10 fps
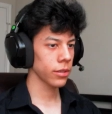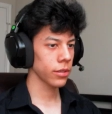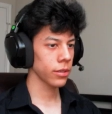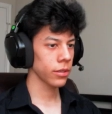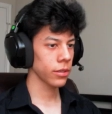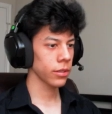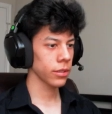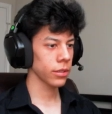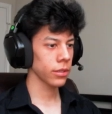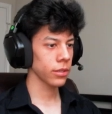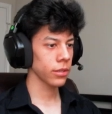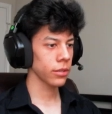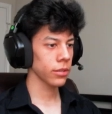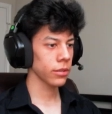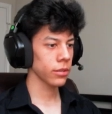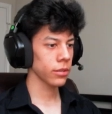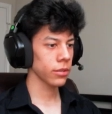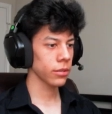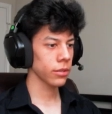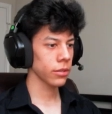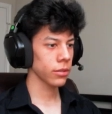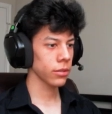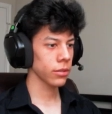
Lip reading: Nothing is said.